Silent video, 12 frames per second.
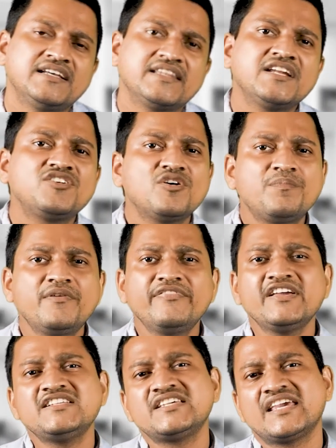The top of
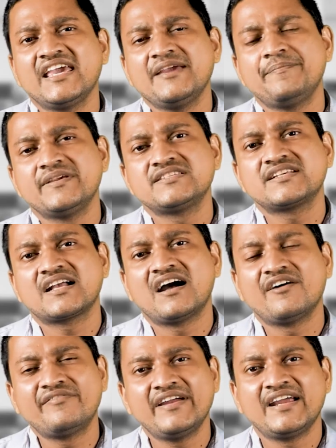each heap is
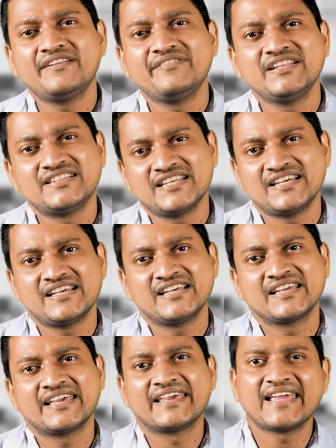covered with
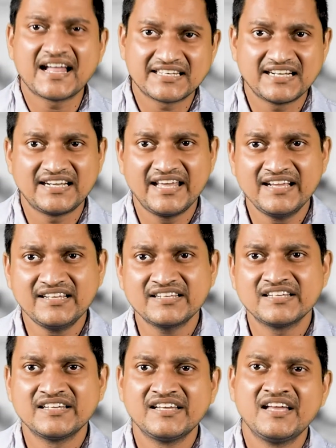a cattle dung.
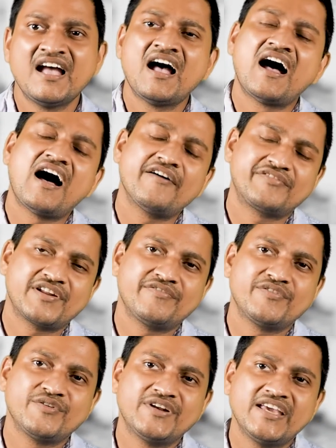After a
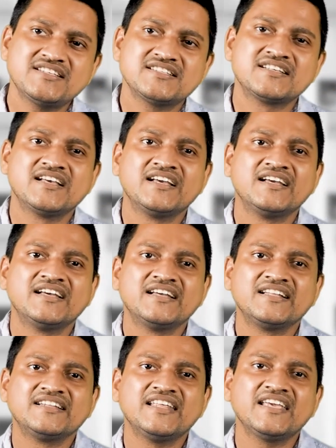few days,
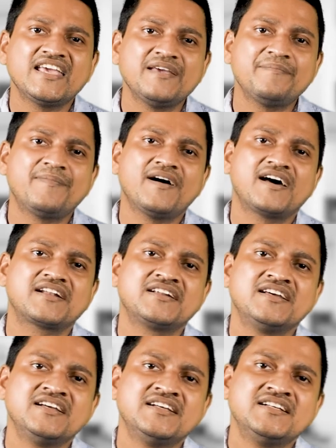the heap are
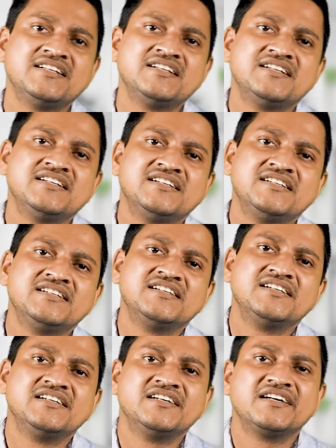
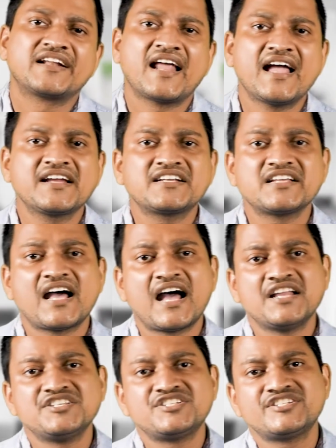ranked
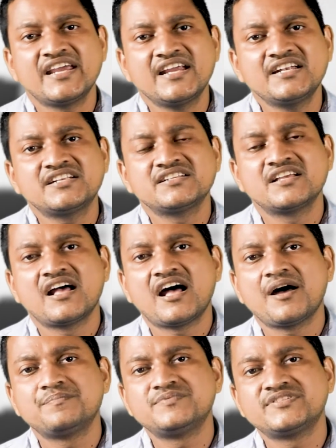and turned
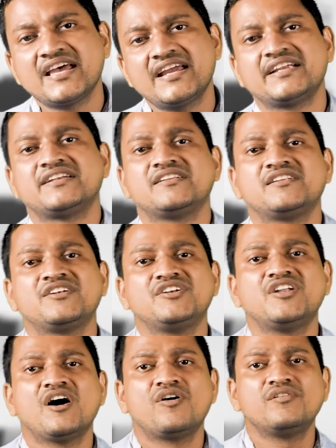upside
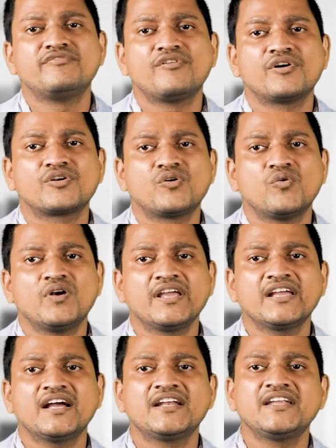down for
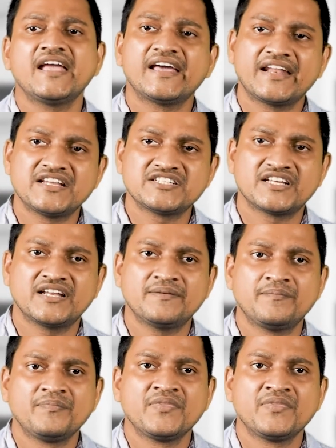cooling and aeration,